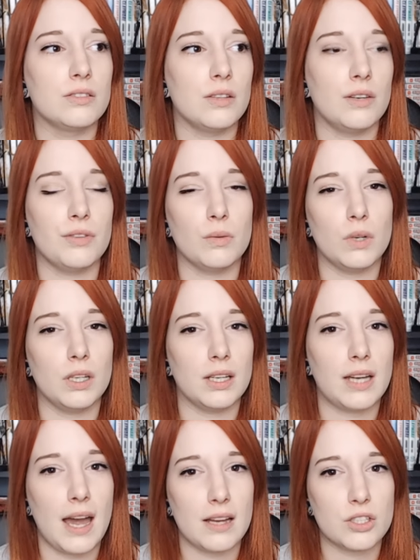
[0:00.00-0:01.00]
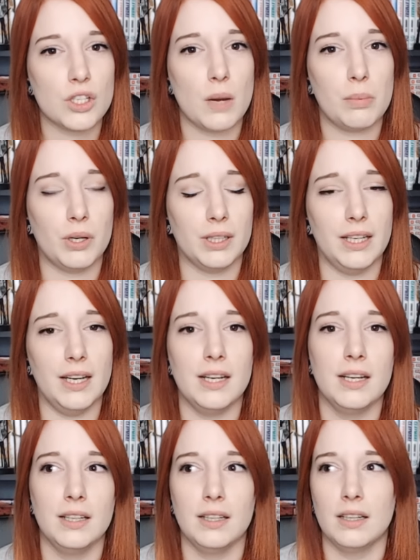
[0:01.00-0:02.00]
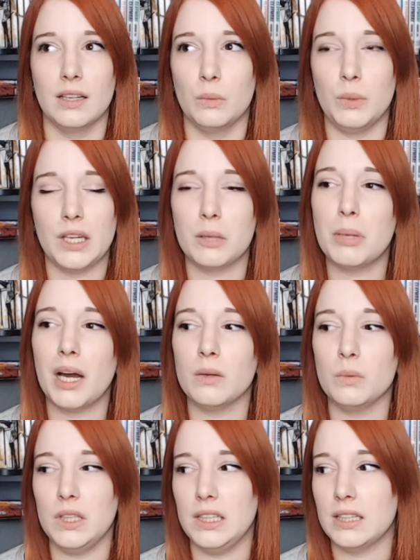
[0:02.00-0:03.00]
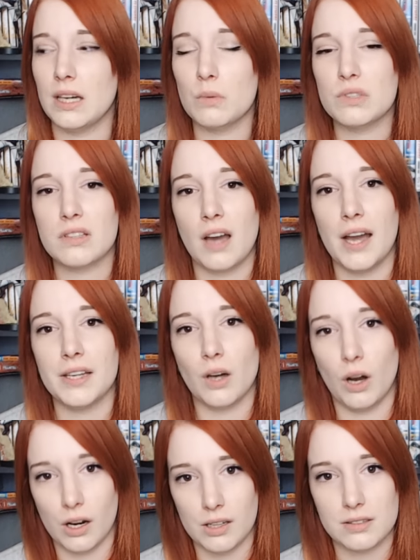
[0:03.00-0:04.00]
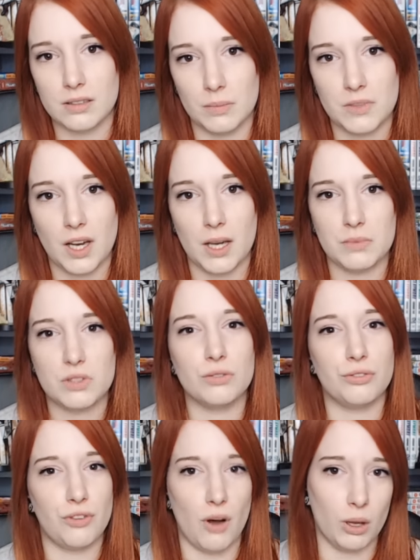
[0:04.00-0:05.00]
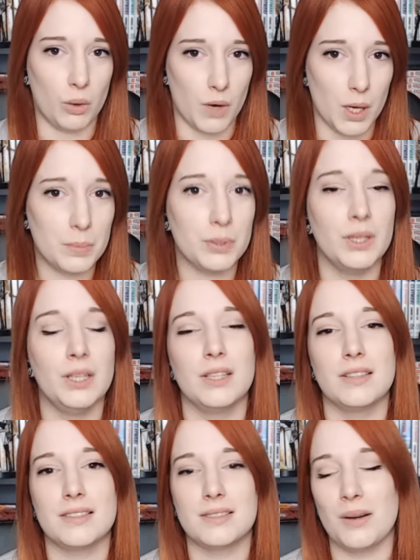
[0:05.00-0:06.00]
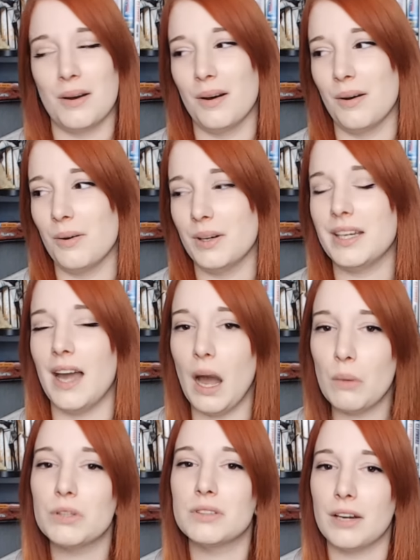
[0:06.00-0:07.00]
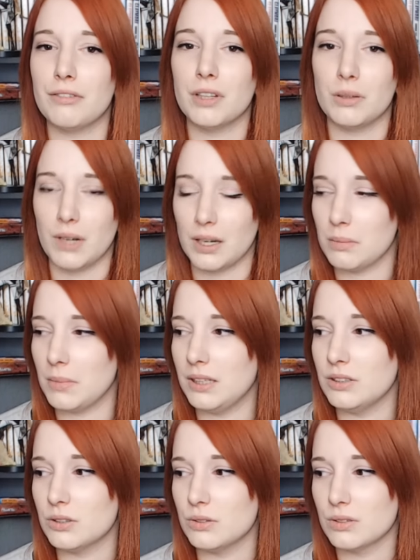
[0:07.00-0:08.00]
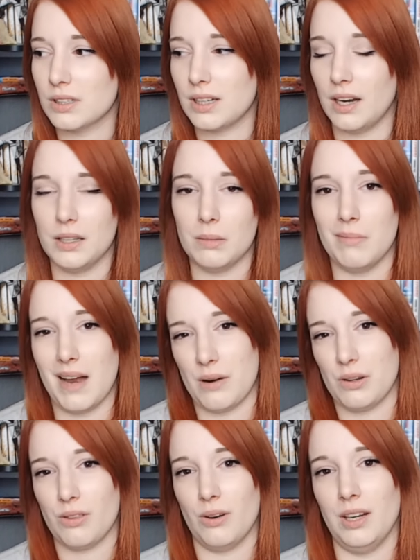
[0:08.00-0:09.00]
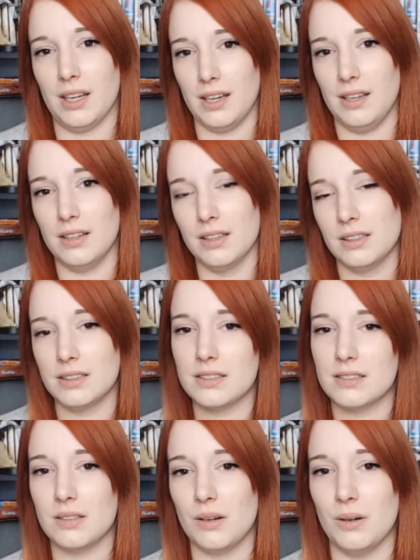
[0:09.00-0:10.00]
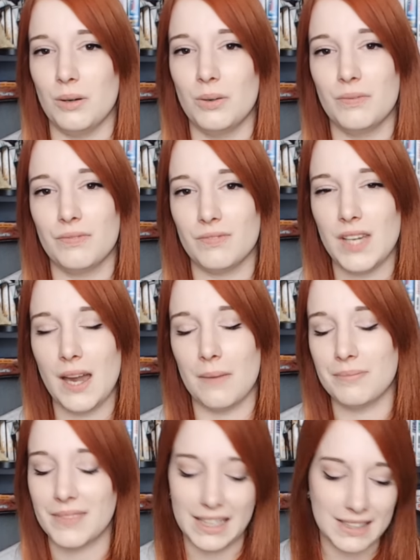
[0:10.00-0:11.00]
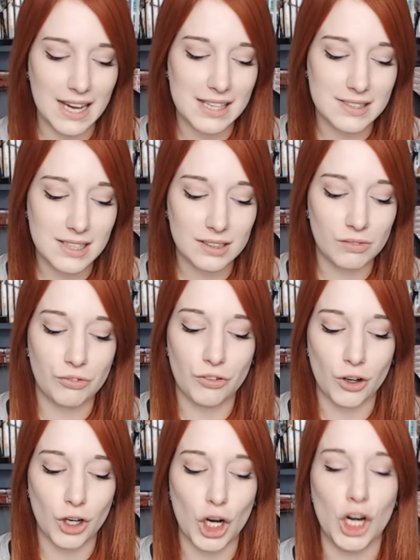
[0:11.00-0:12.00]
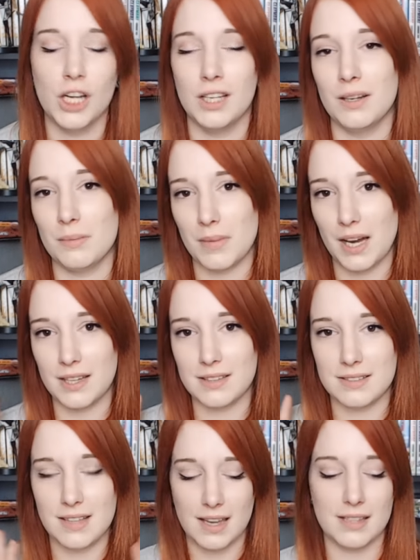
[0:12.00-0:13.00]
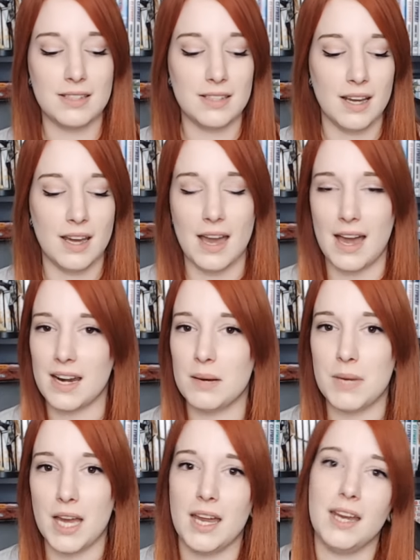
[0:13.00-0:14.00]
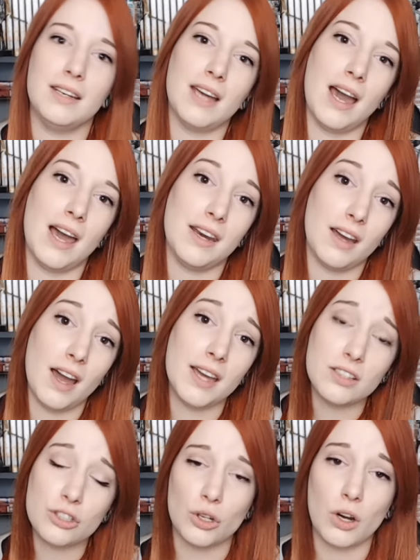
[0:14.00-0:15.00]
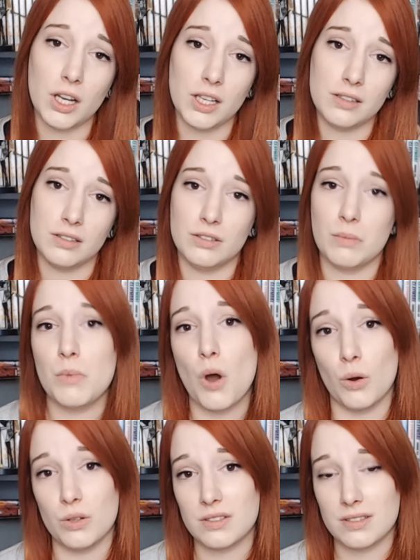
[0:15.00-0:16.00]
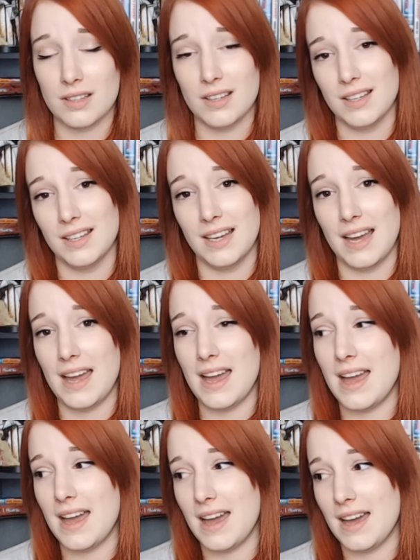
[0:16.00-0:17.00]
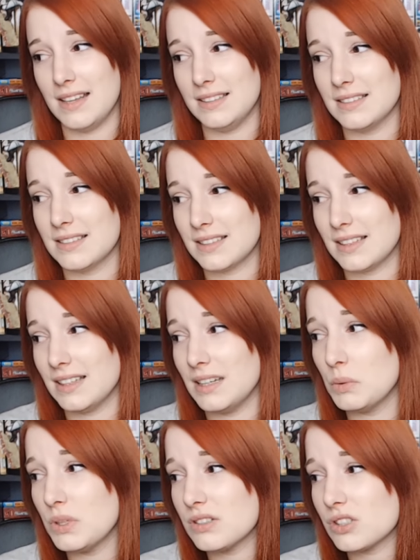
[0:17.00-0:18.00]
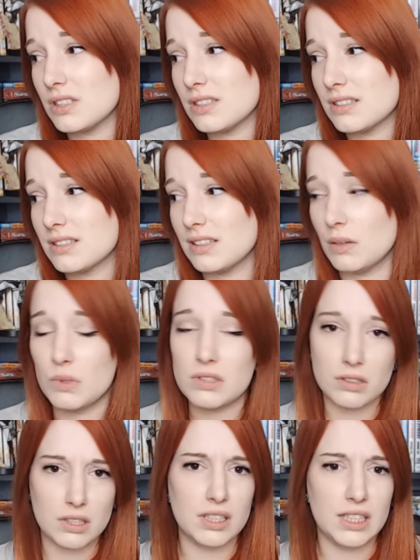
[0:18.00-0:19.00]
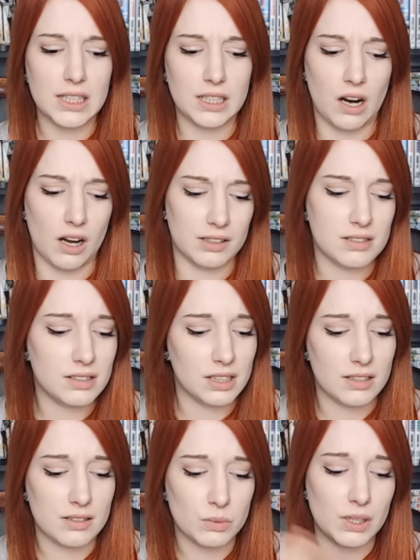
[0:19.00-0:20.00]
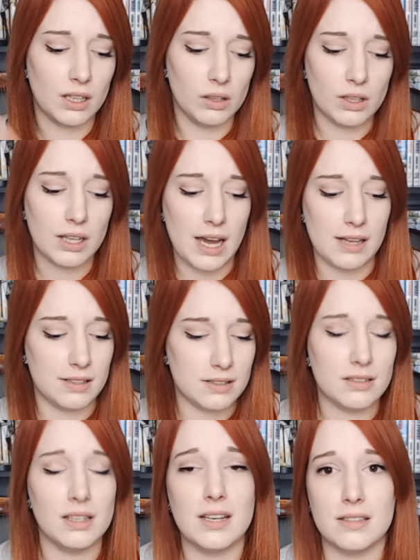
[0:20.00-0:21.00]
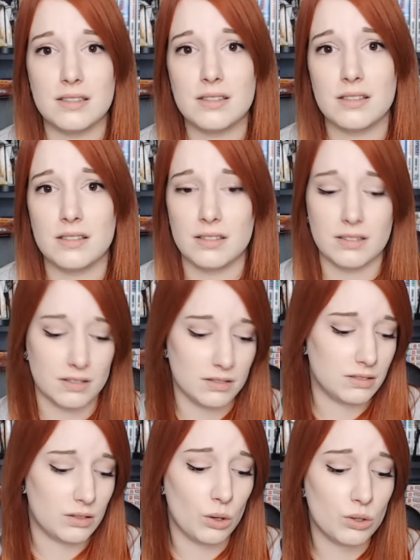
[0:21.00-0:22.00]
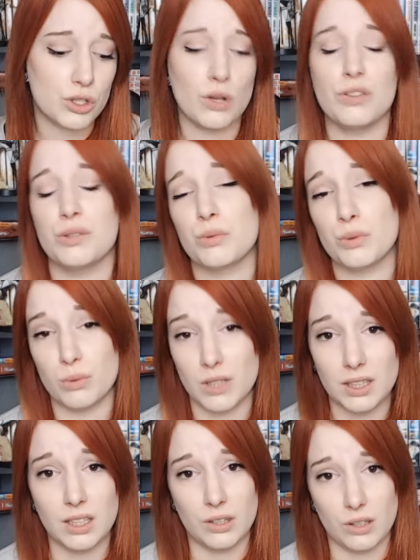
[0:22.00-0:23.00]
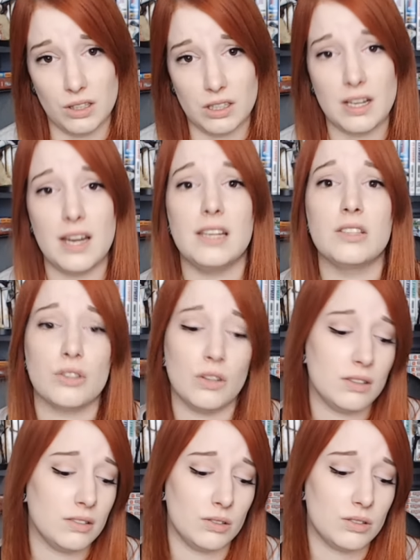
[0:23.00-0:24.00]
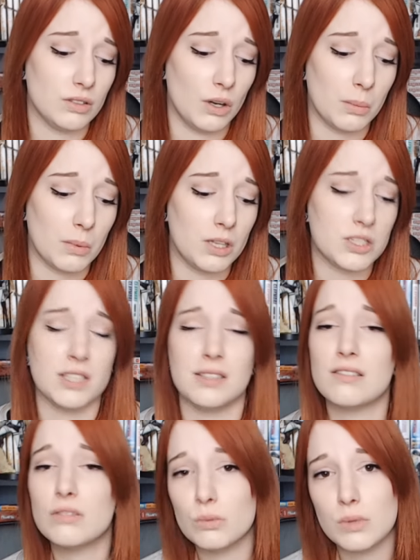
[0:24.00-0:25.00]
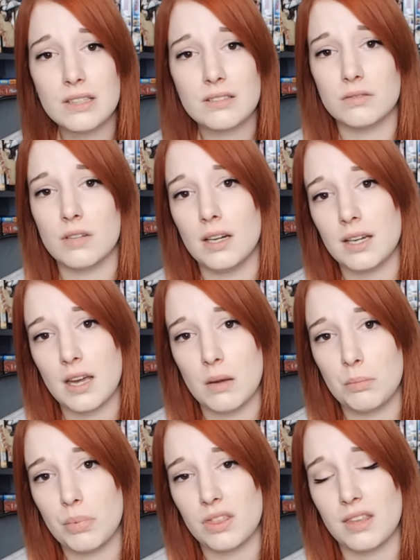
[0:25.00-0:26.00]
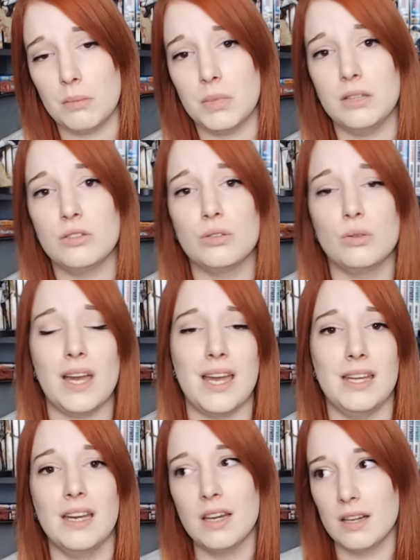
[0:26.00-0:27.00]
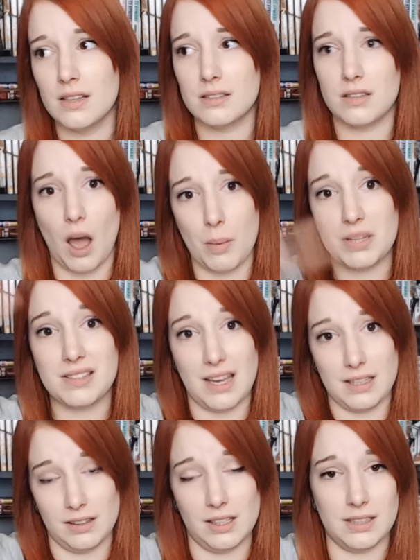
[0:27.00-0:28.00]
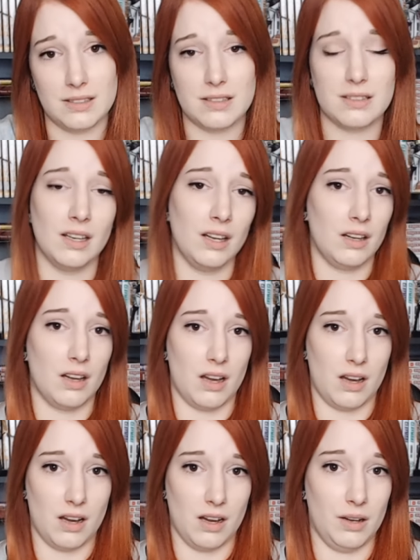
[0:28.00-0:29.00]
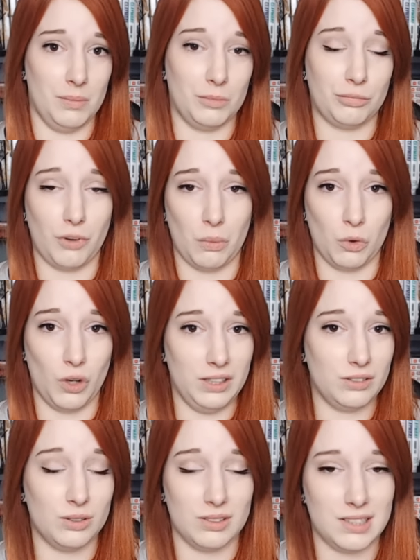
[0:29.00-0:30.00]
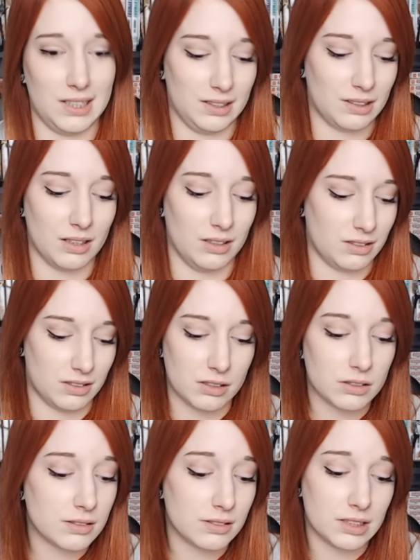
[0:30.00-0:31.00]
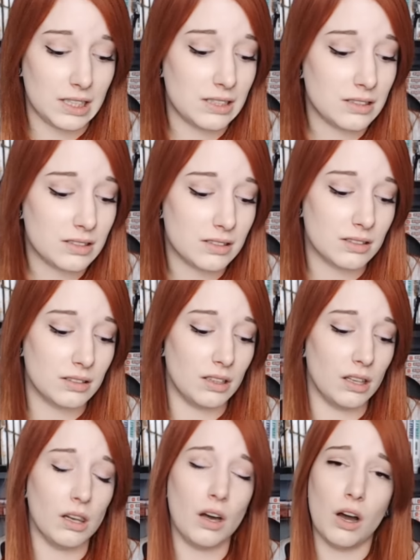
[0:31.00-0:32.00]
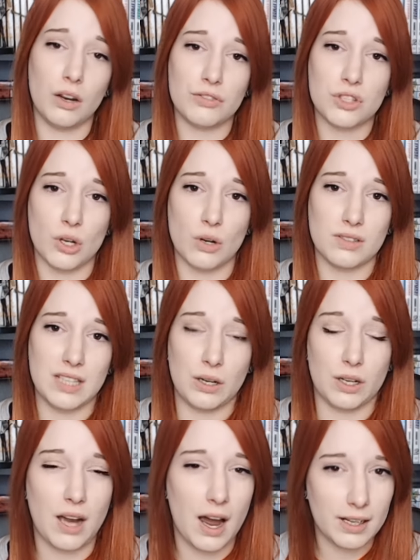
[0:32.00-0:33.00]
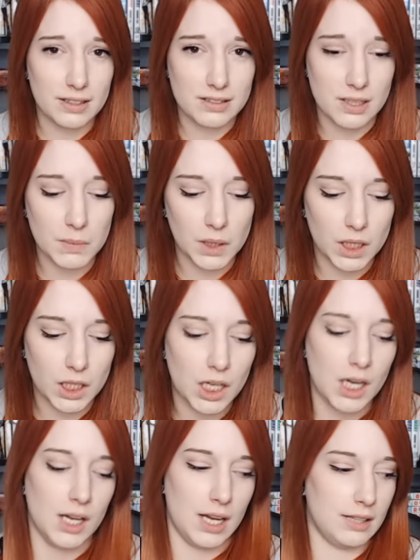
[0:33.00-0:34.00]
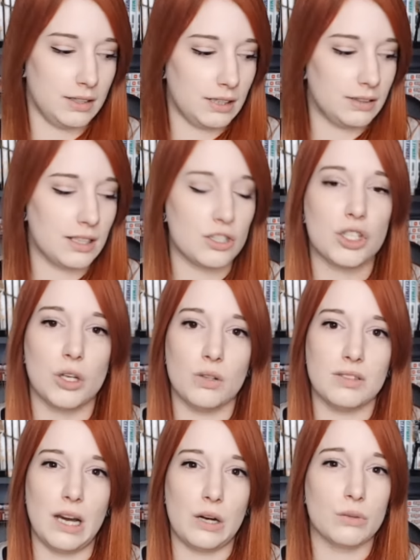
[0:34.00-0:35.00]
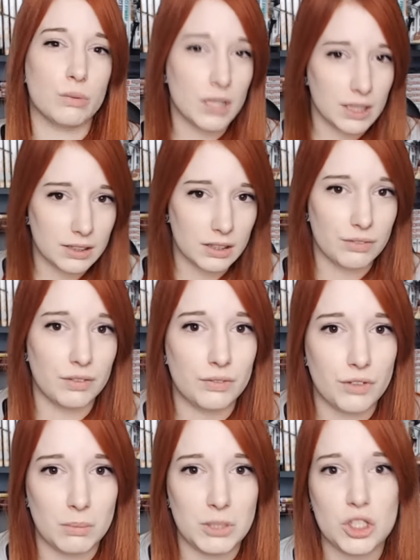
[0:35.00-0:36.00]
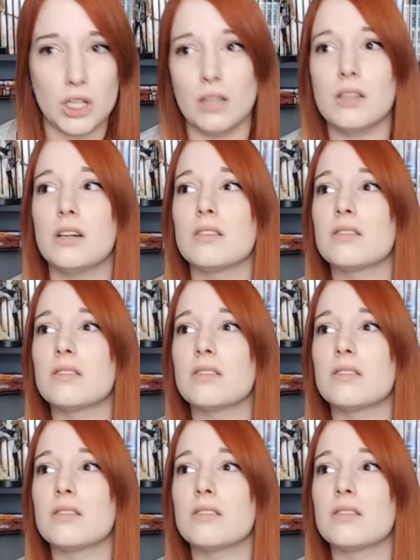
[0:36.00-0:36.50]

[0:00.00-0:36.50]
So if you want to catch up on it week by week, it was kind of hard sometimes to follow up, so yeah, I would definitely recommend you kind of marathoning it. So yeah, that is it for my 10 anime that I enjoyed the most. And it was a good year, honestly, because when I look at this list, those shows were really good. I enjoyed those so much, and there's a reason why I can't put them into a top 10 list from 1 to 10, because there's a lot of shows that are kind of similar, and then there's shows that are really different from each other.